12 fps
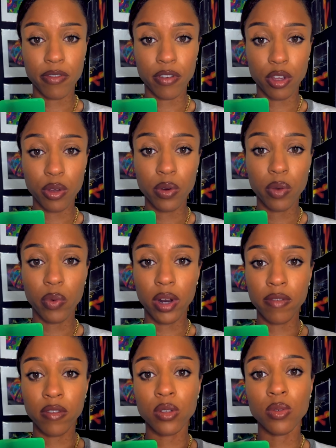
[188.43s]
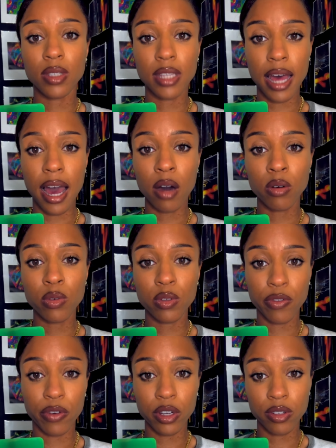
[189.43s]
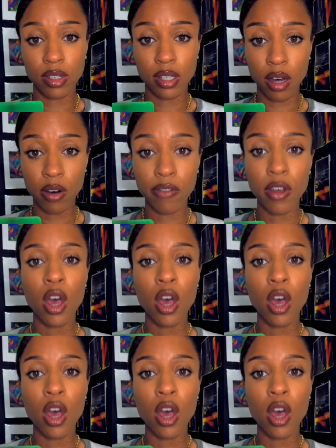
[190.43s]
for you and whatever you set out for yourself